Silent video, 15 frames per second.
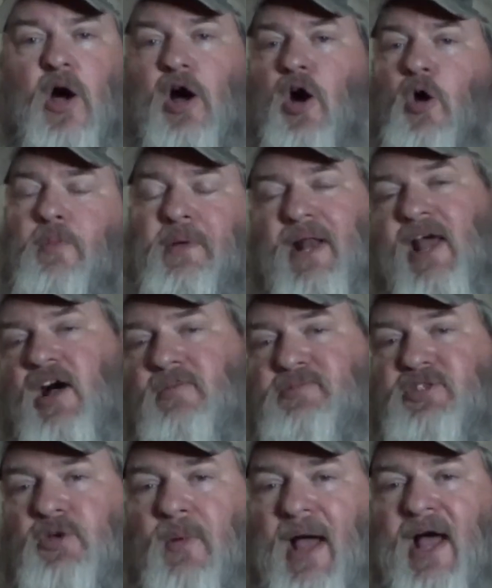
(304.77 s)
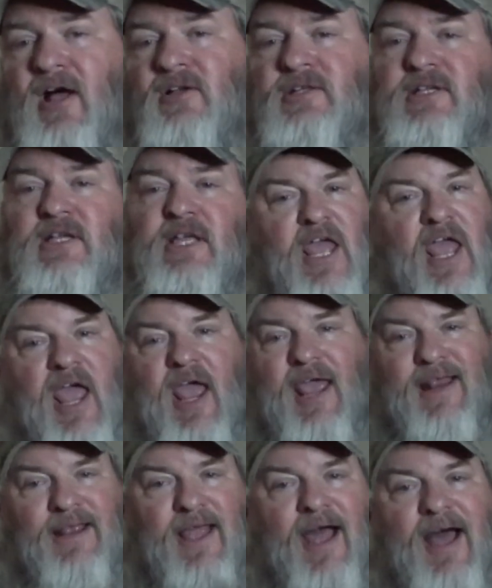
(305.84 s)
I hope it helps you out.
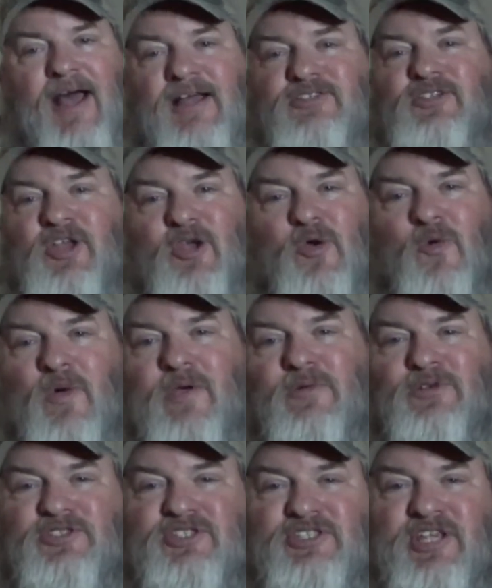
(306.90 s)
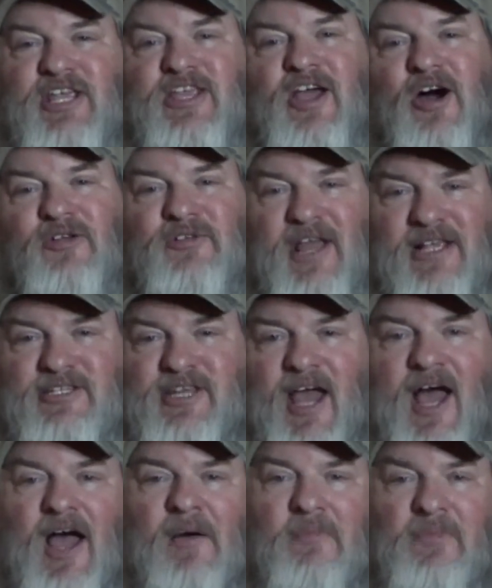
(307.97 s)
And guys, we will see y'all next
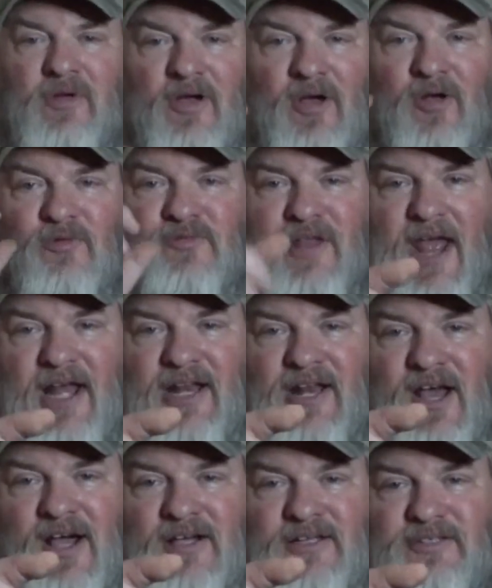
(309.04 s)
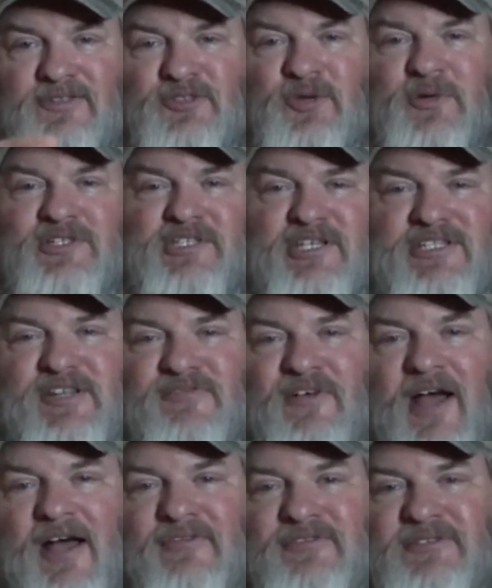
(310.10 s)
time on Daddy Duck
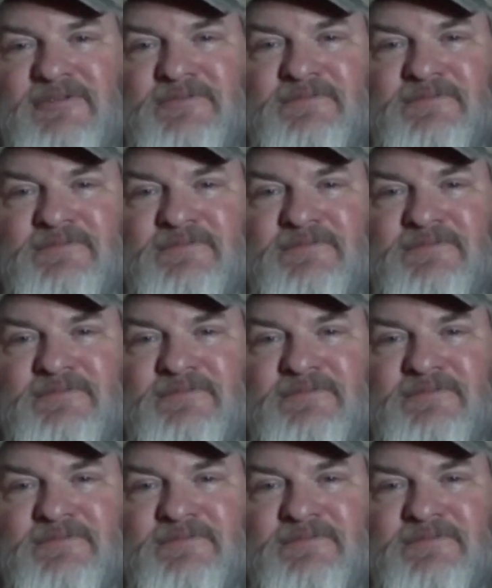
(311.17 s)
365.